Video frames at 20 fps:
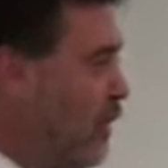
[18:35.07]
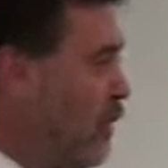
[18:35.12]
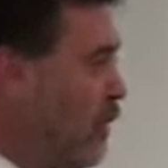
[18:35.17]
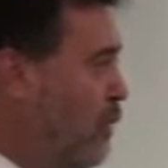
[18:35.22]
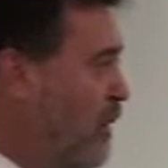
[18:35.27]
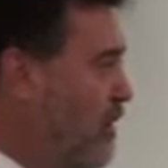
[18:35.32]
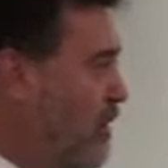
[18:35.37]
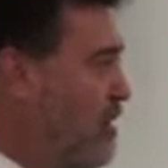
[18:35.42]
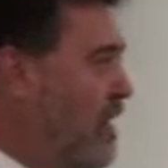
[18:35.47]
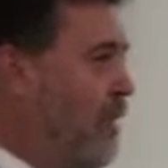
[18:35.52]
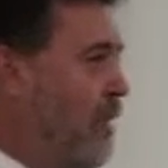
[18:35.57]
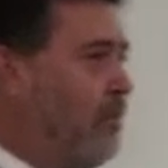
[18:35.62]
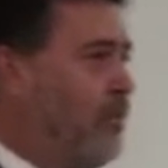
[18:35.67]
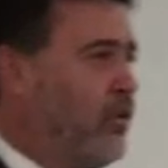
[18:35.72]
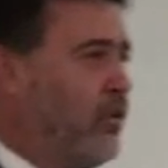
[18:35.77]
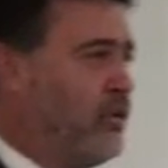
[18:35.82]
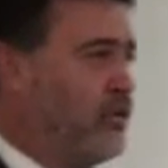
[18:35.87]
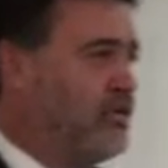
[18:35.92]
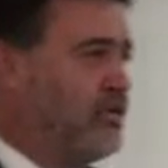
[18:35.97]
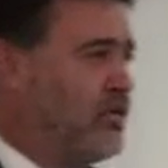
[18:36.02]
or whether that
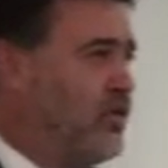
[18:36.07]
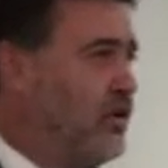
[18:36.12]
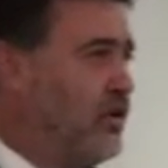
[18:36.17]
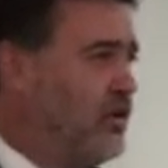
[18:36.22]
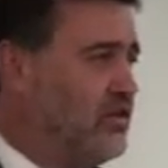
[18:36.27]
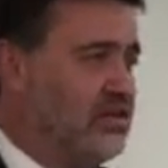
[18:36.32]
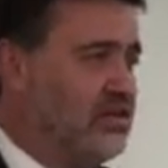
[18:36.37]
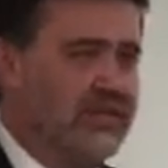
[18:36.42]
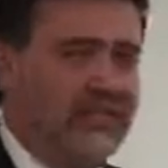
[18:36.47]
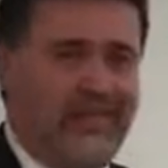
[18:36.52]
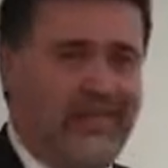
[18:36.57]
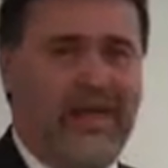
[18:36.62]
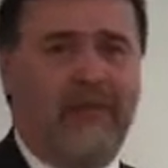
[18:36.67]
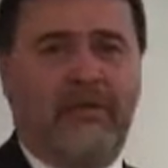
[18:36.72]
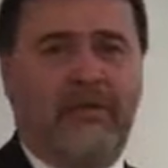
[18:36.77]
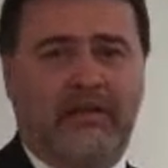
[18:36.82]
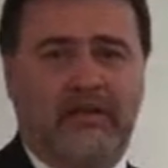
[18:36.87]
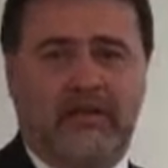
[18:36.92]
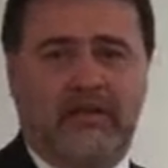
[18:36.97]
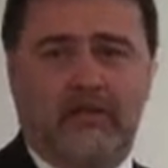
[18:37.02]
book was courtesy of the
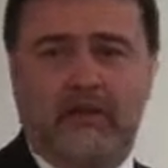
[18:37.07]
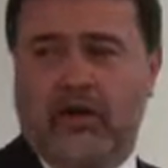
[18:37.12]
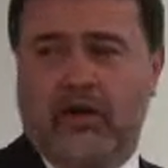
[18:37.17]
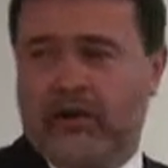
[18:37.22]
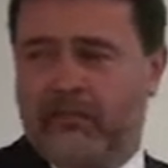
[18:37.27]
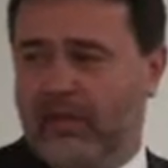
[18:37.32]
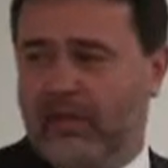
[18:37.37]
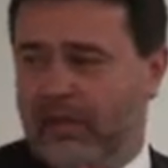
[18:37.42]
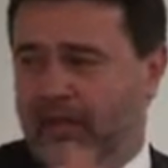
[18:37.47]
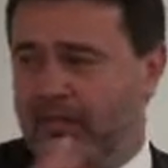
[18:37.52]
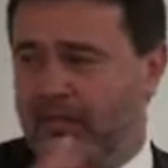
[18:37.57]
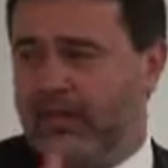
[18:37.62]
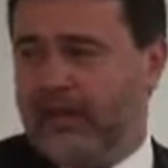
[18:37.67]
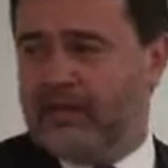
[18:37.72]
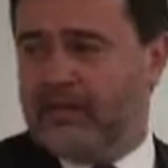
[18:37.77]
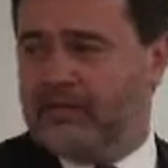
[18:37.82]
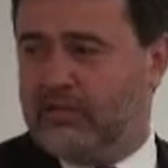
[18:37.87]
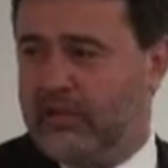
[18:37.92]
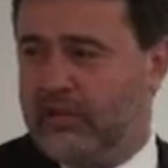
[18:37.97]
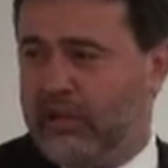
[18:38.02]
Lamington Drive,
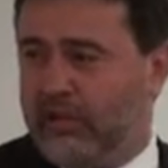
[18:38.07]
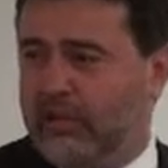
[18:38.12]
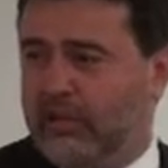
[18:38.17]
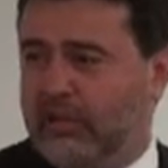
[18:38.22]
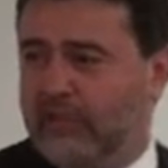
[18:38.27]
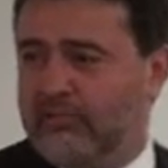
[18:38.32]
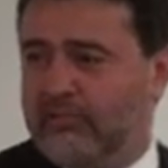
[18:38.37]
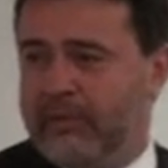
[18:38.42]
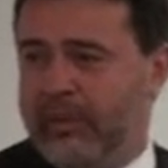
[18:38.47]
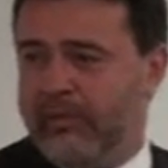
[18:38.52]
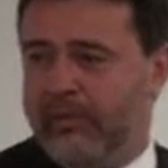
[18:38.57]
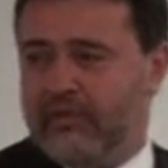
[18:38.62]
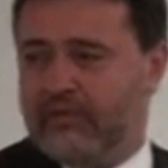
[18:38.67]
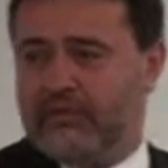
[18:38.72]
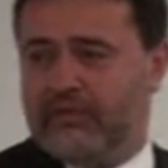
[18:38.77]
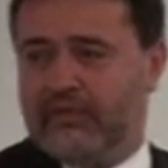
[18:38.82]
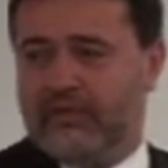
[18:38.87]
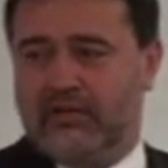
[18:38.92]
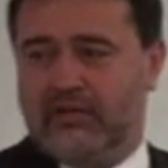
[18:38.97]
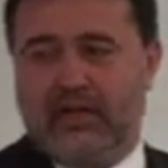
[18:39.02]
thanks to our
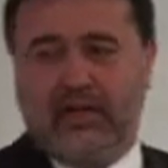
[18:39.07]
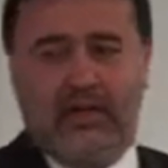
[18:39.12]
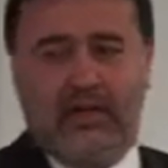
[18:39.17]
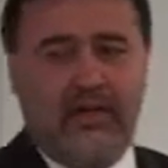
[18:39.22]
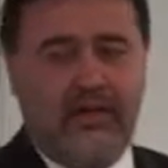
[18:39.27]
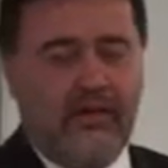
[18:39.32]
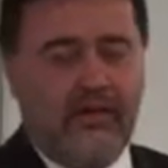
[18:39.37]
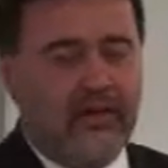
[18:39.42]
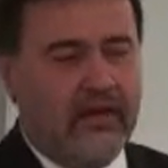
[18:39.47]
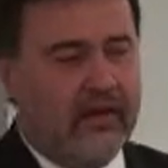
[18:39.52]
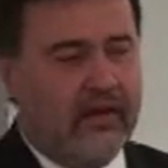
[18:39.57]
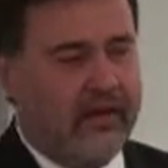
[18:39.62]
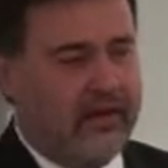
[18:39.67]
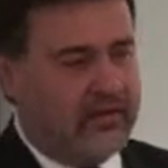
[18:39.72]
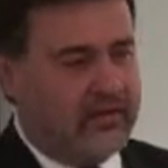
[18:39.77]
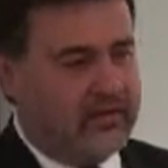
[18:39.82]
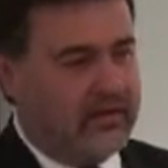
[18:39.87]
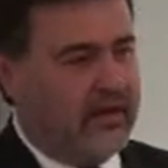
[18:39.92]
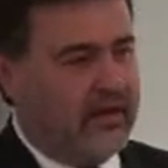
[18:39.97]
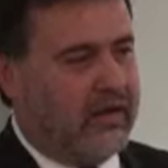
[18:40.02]
parents and
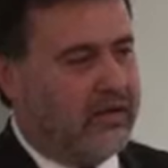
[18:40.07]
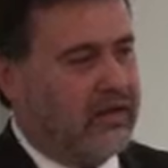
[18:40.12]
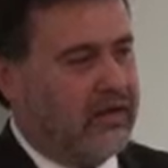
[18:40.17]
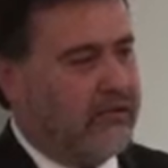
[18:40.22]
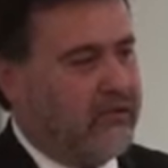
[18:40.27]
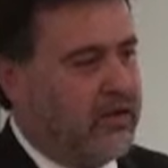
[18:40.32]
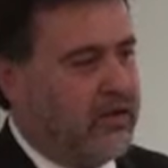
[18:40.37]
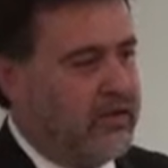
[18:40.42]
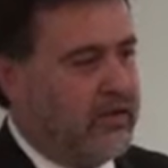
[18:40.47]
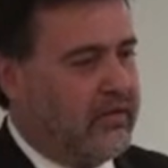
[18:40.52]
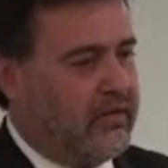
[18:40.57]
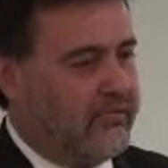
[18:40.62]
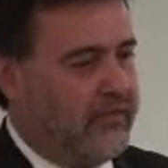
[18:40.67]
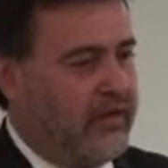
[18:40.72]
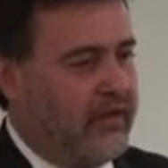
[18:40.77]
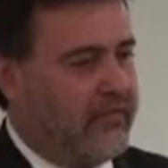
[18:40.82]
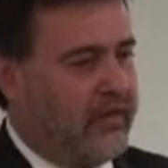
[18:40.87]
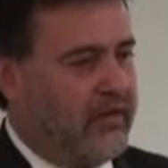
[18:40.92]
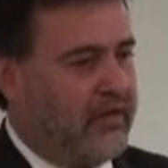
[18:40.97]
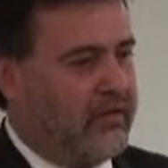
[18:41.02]
our community,
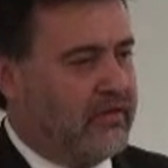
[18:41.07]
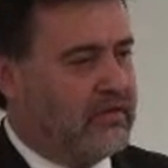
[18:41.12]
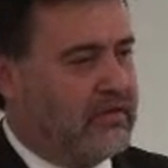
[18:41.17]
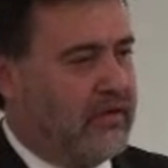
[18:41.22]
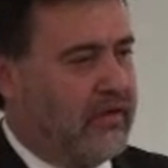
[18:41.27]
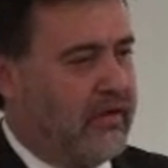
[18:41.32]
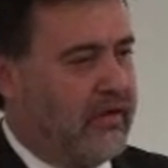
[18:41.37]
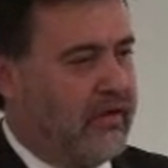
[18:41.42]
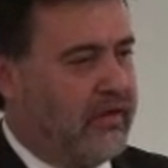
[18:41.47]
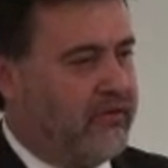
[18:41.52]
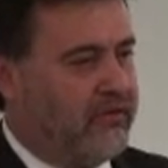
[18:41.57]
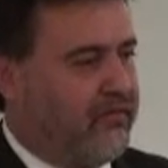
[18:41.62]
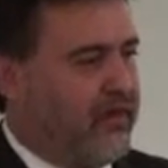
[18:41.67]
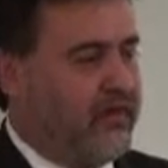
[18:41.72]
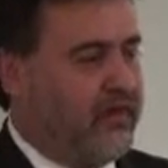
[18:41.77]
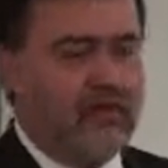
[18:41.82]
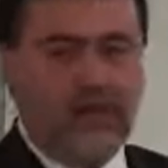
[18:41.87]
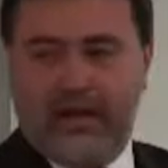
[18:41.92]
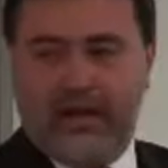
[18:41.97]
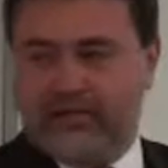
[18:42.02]
our parents'
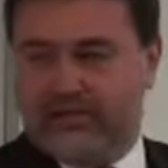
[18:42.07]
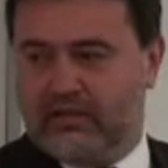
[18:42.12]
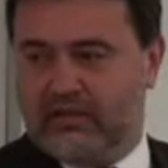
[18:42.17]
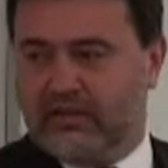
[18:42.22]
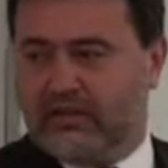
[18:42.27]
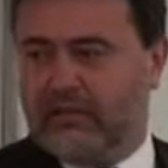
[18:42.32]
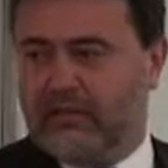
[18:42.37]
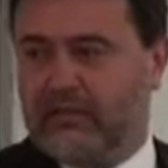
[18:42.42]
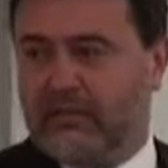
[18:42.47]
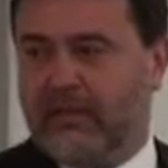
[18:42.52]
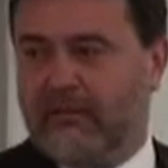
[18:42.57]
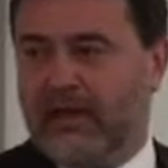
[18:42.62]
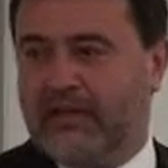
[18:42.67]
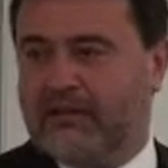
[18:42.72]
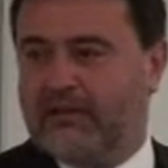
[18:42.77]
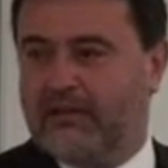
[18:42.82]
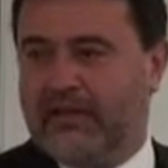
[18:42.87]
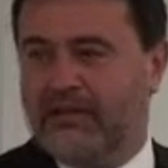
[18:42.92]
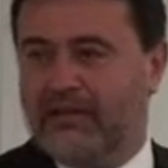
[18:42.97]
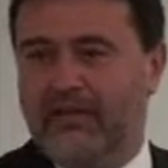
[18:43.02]
fundraising
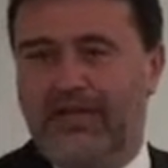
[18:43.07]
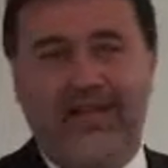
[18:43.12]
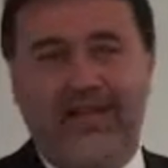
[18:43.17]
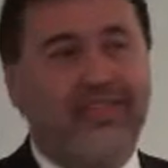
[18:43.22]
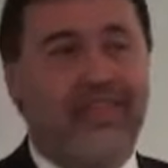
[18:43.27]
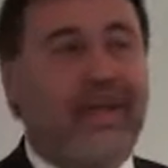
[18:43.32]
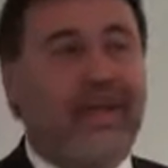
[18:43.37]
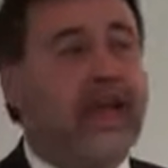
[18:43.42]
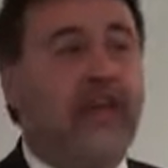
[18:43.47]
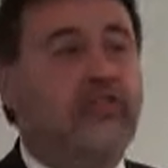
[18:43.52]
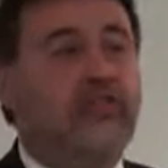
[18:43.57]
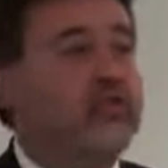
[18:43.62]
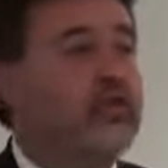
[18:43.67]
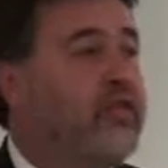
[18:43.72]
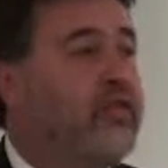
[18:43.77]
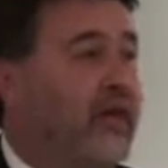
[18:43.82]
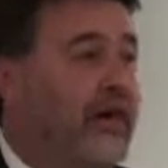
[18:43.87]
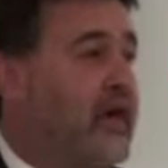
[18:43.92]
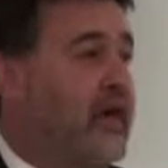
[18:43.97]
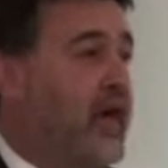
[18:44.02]
capacities. They don't do
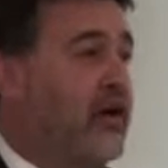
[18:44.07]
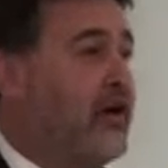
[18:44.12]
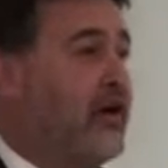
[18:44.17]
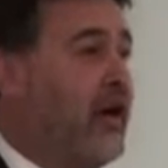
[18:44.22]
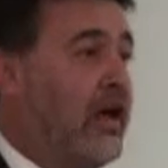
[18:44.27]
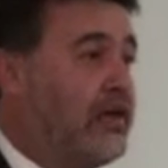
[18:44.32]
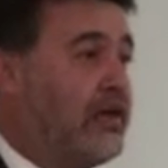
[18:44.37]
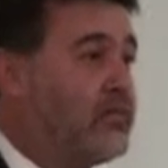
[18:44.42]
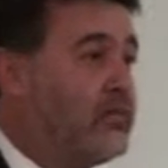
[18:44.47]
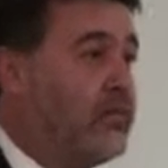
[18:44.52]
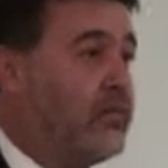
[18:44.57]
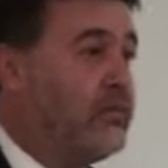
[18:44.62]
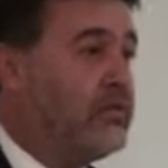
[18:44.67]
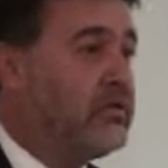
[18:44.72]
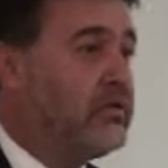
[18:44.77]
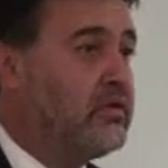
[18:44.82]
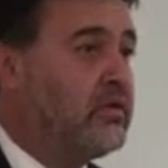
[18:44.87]
that in our classroom.